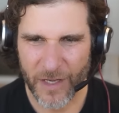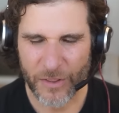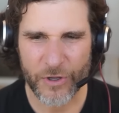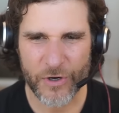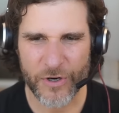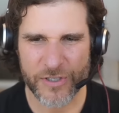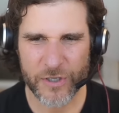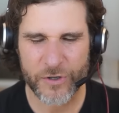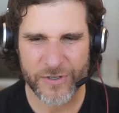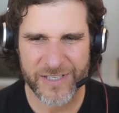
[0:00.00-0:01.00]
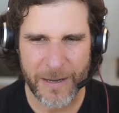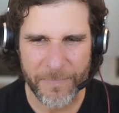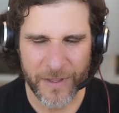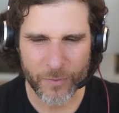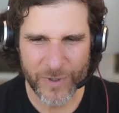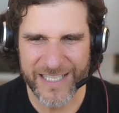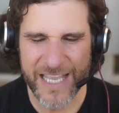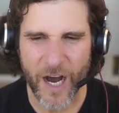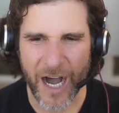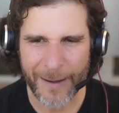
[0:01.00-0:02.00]
there's there's something what's
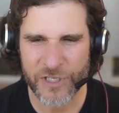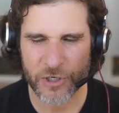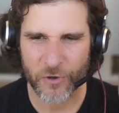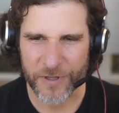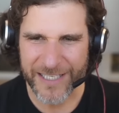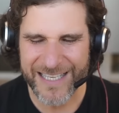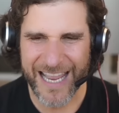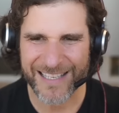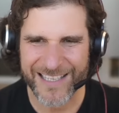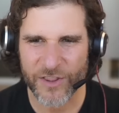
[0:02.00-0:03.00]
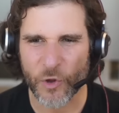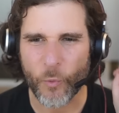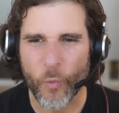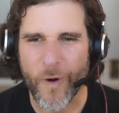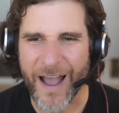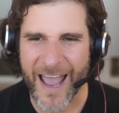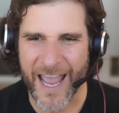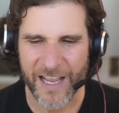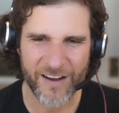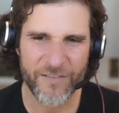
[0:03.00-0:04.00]
the obstacle that stands in the
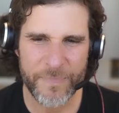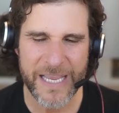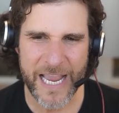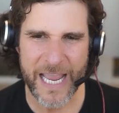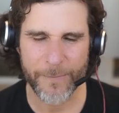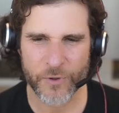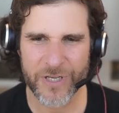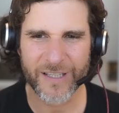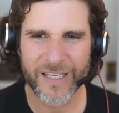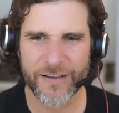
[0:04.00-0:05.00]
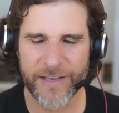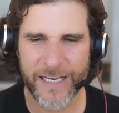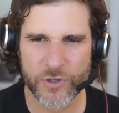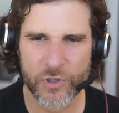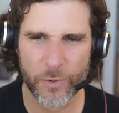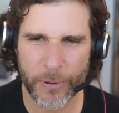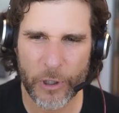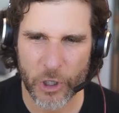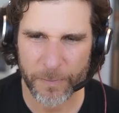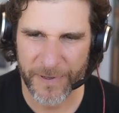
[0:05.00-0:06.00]
way of being able to live into
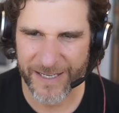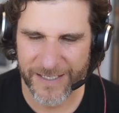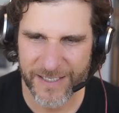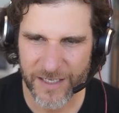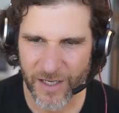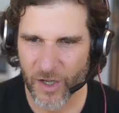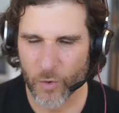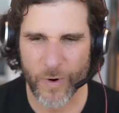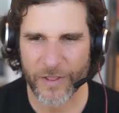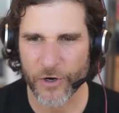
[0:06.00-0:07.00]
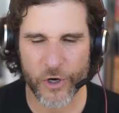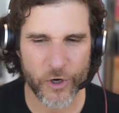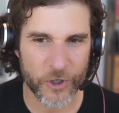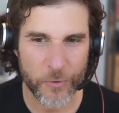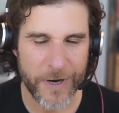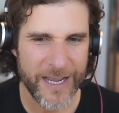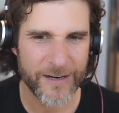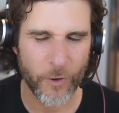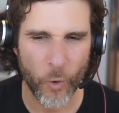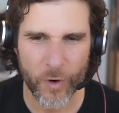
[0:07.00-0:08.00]
purpose whether you're a
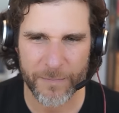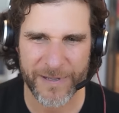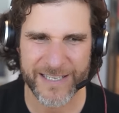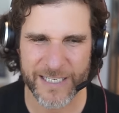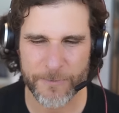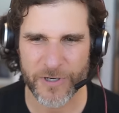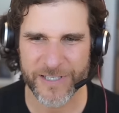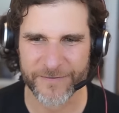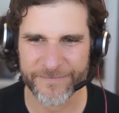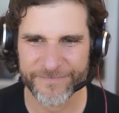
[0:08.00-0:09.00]
creative or a business person